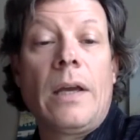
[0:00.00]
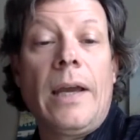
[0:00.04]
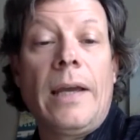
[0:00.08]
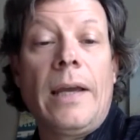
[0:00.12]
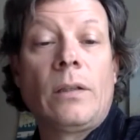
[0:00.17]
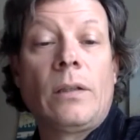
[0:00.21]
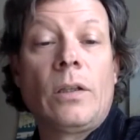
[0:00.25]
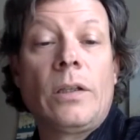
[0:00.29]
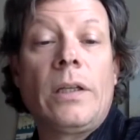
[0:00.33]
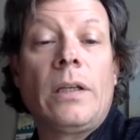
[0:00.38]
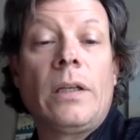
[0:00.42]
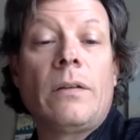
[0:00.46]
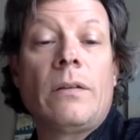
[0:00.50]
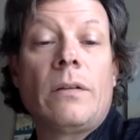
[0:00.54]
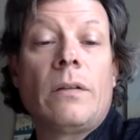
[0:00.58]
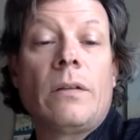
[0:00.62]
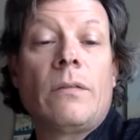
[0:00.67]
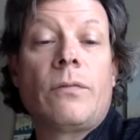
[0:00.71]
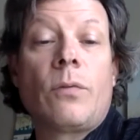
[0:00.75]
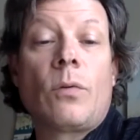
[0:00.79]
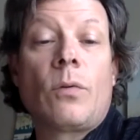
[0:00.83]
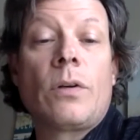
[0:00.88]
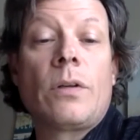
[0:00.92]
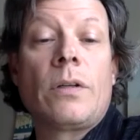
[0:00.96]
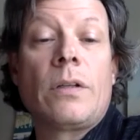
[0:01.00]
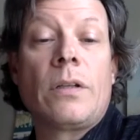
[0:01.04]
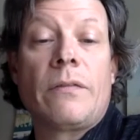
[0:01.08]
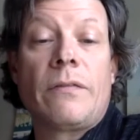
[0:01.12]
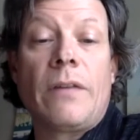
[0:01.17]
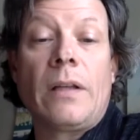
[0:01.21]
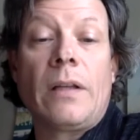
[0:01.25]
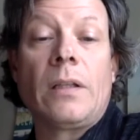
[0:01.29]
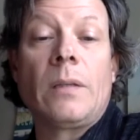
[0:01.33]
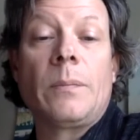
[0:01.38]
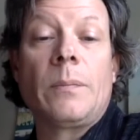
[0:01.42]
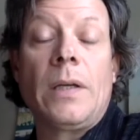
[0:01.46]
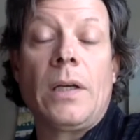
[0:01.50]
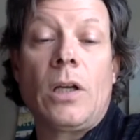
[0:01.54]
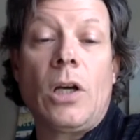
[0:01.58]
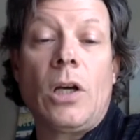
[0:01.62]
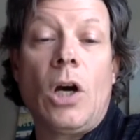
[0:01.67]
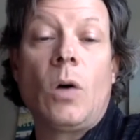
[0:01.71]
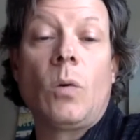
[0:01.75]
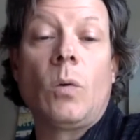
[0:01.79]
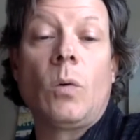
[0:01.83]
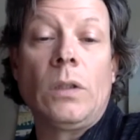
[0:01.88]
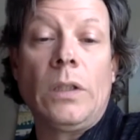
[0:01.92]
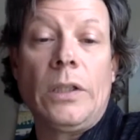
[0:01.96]
and looking forward and developing
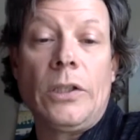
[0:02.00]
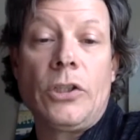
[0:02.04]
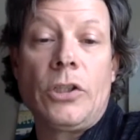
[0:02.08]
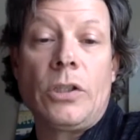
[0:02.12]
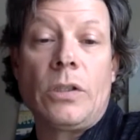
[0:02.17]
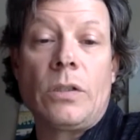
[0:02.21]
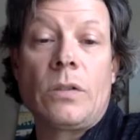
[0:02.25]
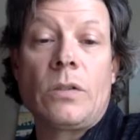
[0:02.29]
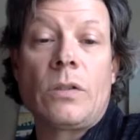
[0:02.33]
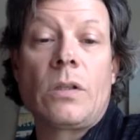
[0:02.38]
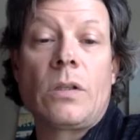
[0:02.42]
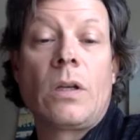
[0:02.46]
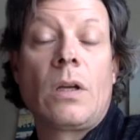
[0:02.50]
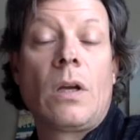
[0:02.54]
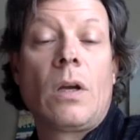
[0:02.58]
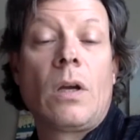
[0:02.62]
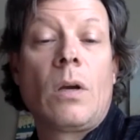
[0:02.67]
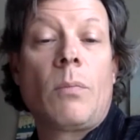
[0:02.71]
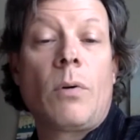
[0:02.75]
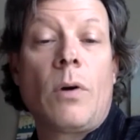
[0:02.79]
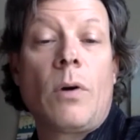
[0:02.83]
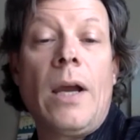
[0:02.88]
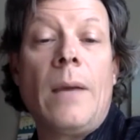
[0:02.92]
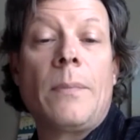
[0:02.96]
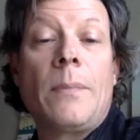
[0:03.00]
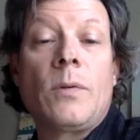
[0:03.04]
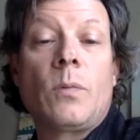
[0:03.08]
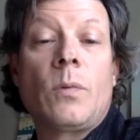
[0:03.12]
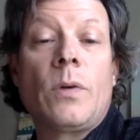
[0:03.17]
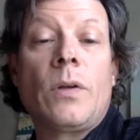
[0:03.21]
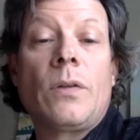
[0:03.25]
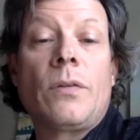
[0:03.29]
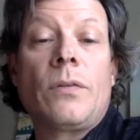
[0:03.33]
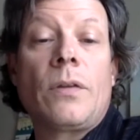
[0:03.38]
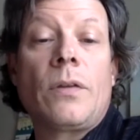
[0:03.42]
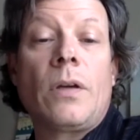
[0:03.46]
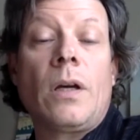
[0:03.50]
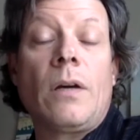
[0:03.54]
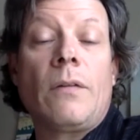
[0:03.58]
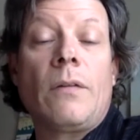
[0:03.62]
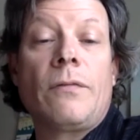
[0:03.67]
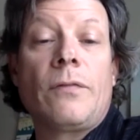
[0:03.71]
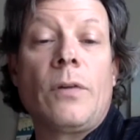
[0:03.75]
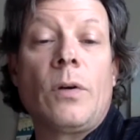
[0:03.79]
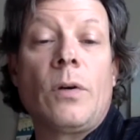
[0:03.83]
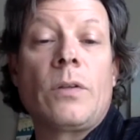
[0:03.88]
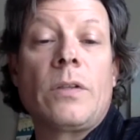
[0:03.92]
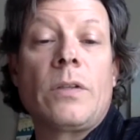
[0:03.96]
coalitions, perhaps with
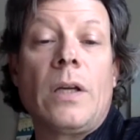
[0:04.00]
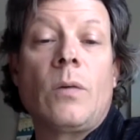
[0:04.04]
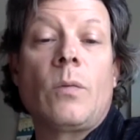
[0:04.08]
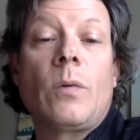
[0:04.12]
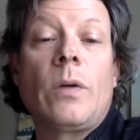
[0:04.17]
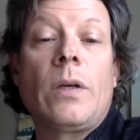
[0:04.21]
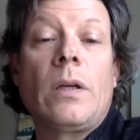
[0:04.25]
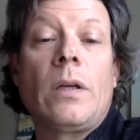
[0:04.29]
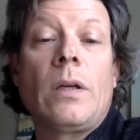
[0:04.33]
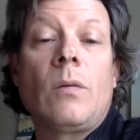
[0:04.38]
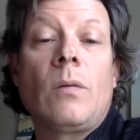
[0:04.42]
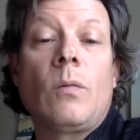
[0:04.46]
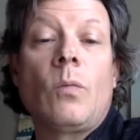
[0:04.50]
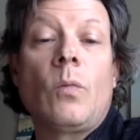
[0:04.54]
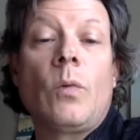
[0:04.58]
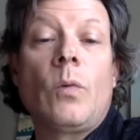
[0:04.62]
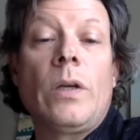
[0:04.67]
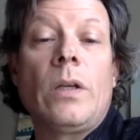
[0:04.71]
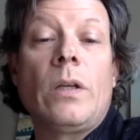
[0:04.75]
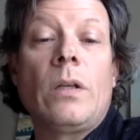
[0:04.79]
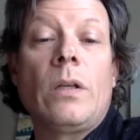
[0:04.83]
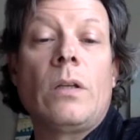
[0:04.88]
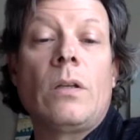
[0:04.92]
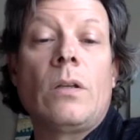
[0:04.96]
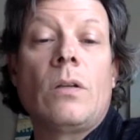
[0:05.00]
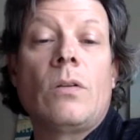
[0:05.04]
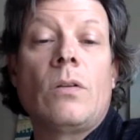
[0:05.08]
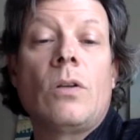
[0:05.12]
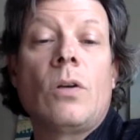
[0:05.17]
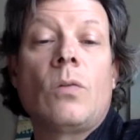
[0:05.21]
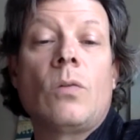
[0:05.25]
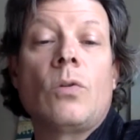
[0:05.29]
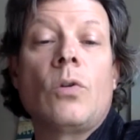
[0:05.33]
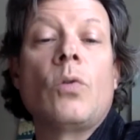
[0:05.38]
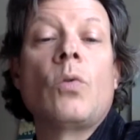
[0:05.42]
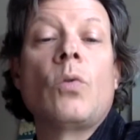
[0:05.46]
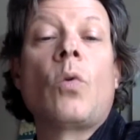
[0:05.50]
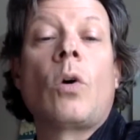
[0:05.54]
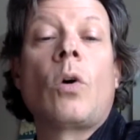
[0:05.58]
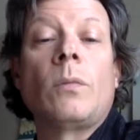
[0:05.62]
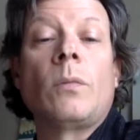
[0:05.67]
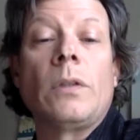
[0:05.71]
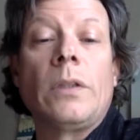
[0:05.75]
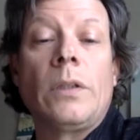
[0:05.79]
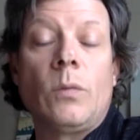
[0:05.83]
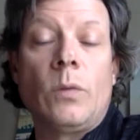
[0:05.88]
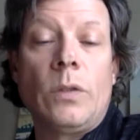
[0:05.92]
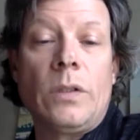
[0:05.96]
folks that we don't
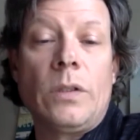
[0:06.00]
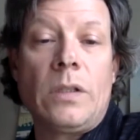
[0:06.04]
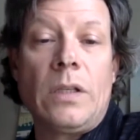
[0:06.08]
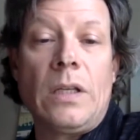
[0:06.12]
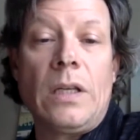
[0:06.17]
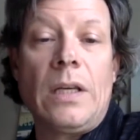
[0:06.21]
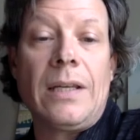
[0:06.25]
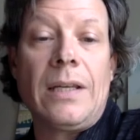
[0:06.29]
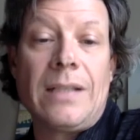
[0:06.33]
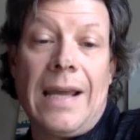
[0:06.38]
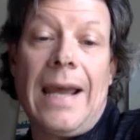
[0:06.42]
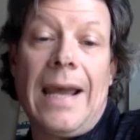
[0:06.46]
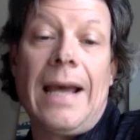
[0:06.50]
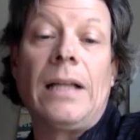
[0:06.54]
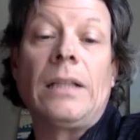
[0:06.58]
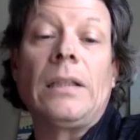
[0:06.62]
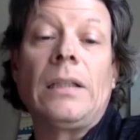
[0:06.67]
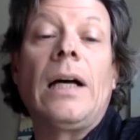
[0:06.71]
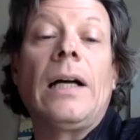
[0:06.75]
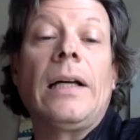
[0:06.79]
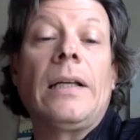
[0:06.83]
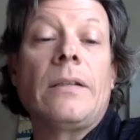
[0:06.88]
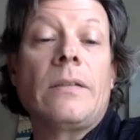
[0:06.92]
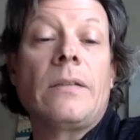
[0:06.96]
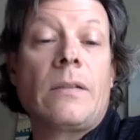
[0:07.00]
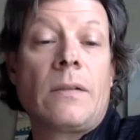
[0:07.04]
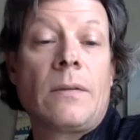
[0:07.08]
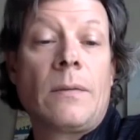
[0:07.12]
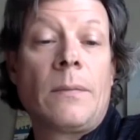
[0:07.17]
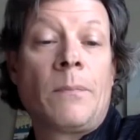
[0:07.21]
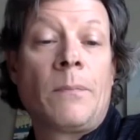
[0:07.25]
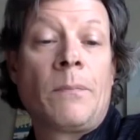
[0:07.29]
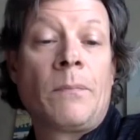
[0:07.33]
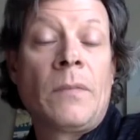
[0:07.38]
normally would see allies.